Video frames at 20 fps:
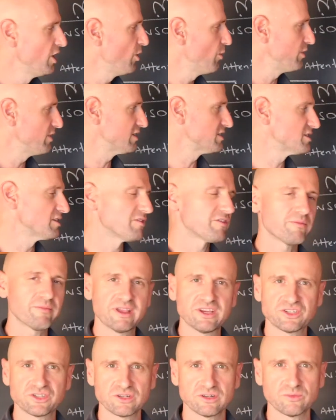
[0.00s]
when this
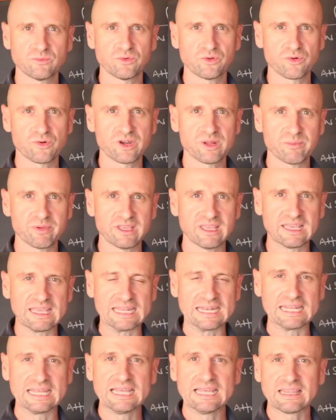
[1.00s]
information would already be
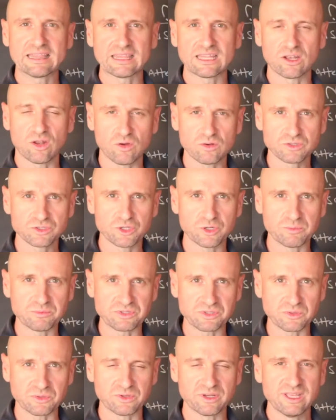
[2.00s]
in the long-term
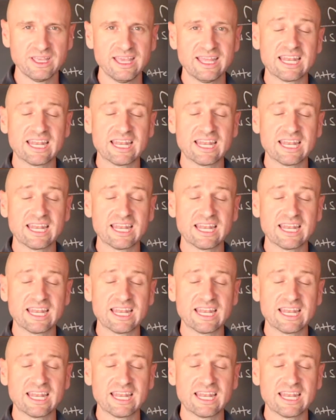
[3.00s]
store?